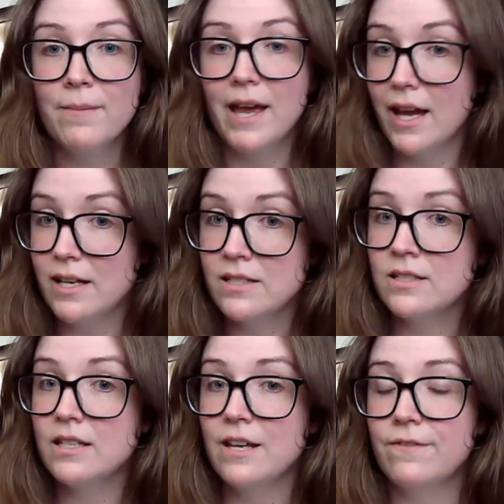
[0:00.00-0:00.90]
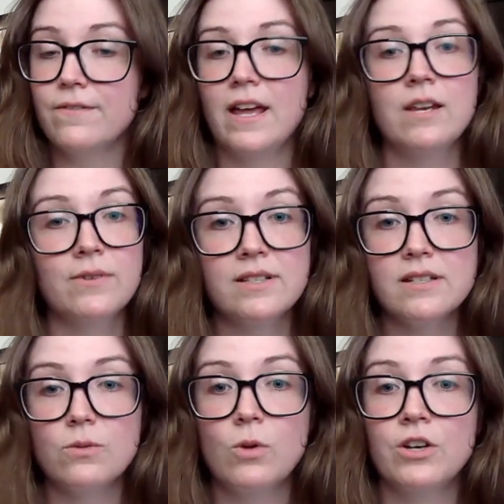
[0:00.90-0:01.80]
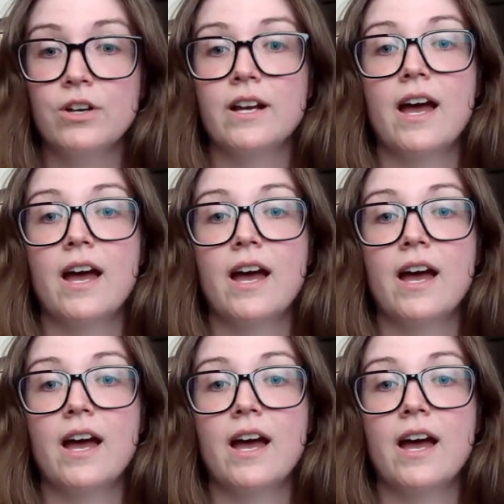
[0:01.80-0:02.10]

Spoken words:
and if anyone is wondering,